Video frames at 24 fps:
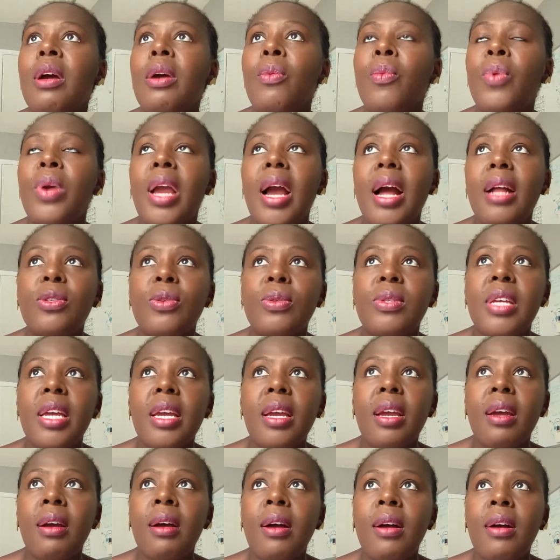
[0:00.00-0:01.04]
we had to
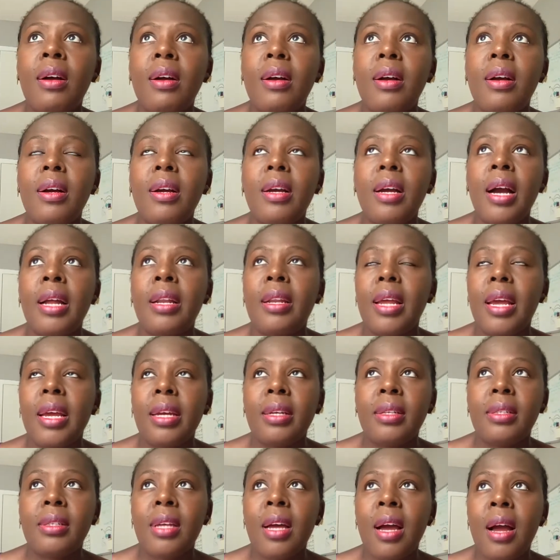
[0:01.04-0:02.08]
take an
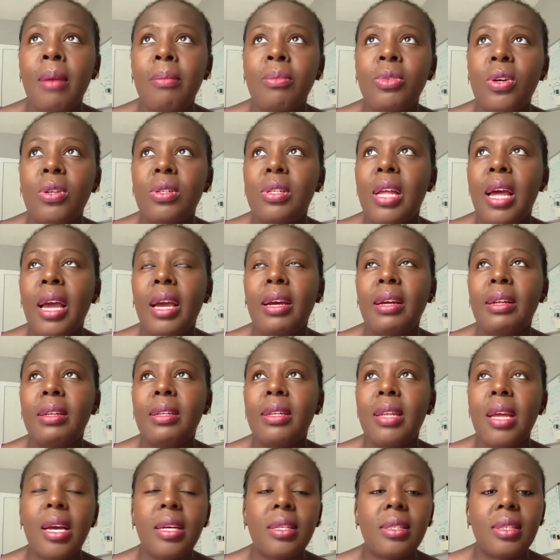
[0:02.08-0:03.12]
exam, just like a
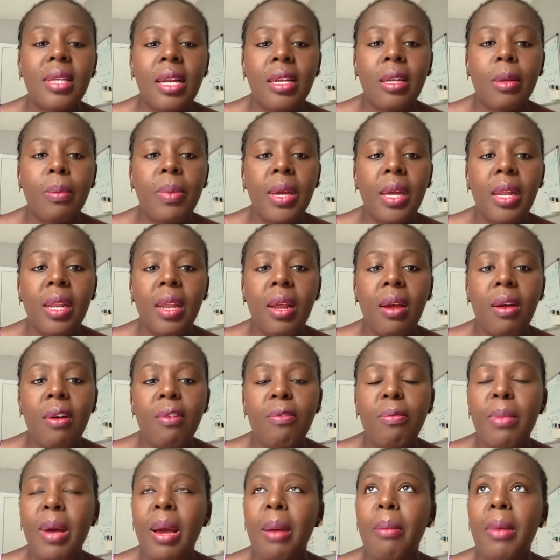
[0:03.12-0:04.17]
test at the beginning
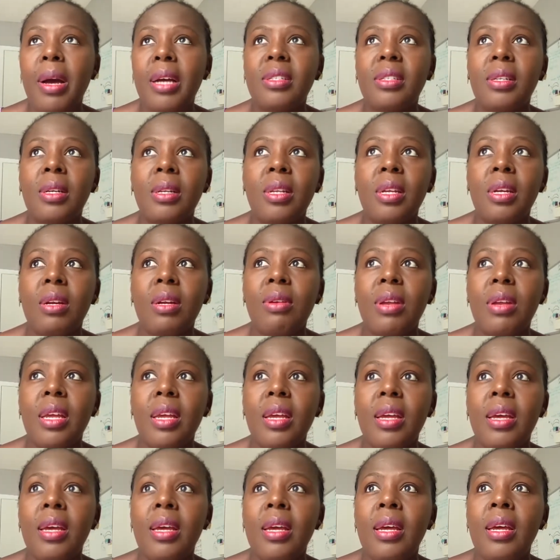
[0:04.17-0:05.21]
of my master
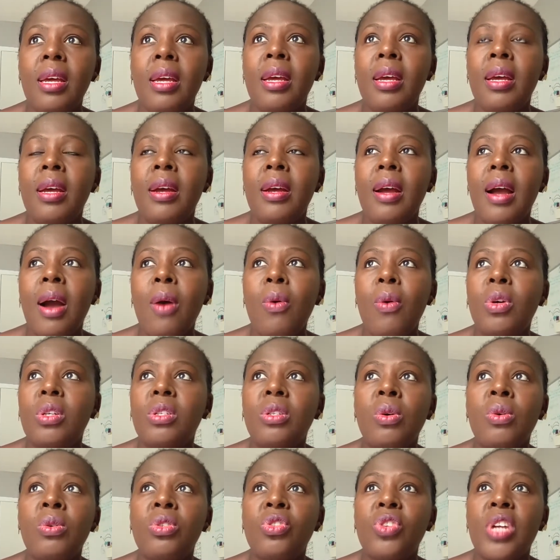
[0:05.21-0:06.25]
degree. I was
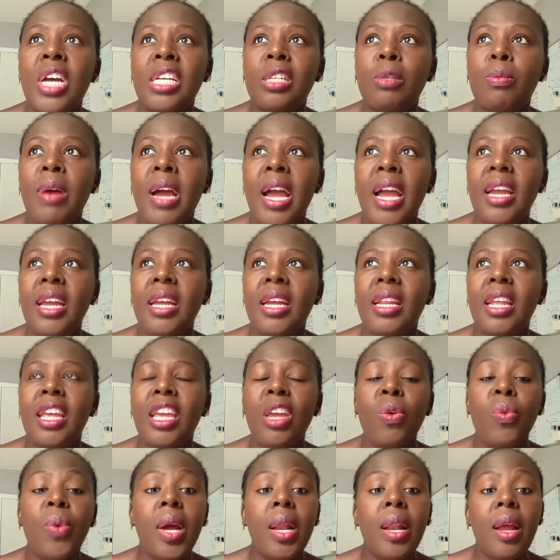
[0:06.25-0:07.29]
so stressed by it.
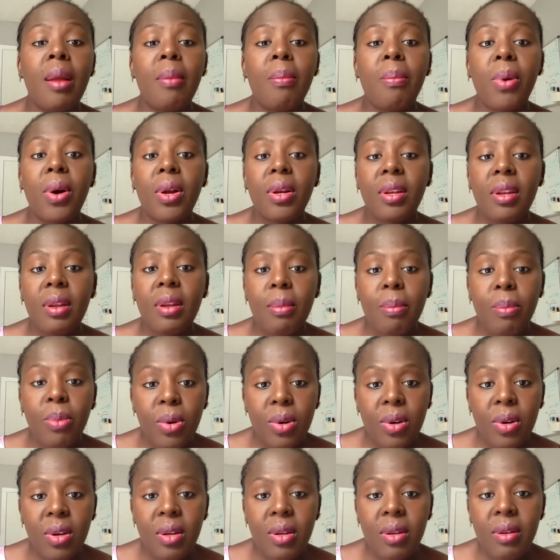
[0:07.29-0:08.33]
He went and bought the
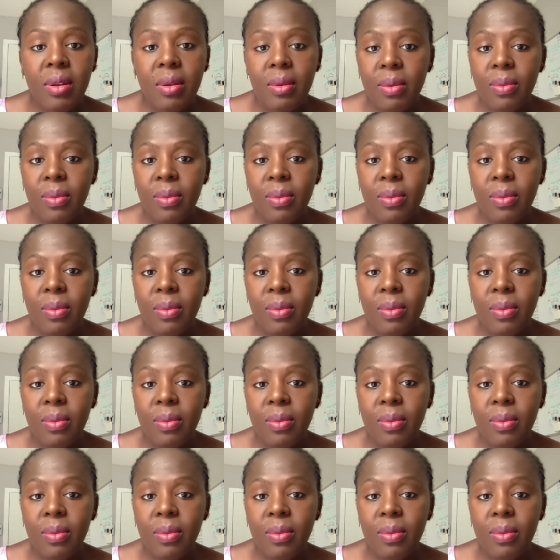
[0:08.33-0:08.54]
book